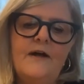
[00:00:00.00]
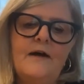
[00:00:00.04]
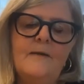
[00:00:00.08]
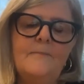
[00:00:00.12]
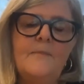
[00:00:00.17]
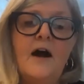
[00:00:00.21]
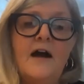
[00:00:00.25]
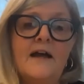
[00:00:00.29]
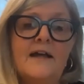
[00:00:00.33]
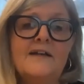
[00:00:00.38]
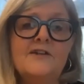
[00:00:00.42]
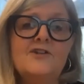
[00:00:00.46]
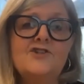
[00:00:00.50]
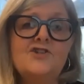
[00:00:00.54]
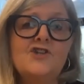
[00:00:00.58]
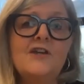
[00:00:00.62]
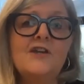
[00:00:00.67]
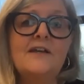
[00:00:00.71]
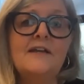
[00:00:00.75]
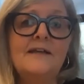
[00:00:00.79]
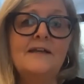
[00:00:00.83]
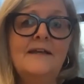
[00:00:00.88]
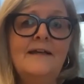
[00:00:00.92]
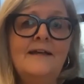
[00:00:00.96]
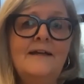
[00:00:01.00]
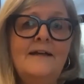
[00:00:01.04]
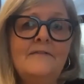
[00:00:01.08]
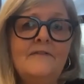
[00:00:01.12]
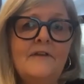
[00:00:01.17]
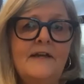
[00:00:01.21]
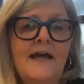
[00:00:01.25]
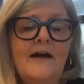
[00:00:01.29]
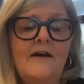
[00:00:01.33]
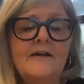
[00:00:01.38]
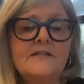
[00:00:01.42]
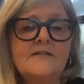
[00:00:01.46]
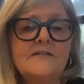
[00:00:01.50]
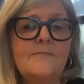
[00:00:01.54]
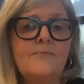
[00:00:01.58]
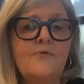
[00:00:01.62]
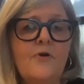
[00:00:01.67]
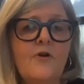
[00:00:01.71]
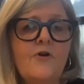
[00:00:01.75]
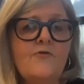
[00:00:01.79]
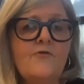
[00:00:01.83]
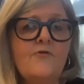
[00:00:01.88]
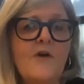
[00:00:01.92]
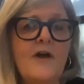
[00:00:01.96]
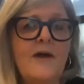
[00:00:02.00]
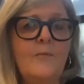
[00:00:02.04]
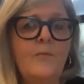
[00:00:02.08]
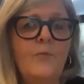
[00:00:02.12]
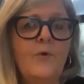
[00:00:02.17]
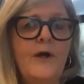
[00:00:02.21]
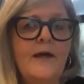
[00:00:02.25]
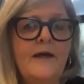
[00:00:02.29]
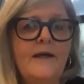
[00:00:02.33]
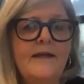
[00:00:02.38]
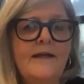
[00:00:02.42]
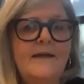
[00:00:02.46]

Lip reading: ING that now has a program where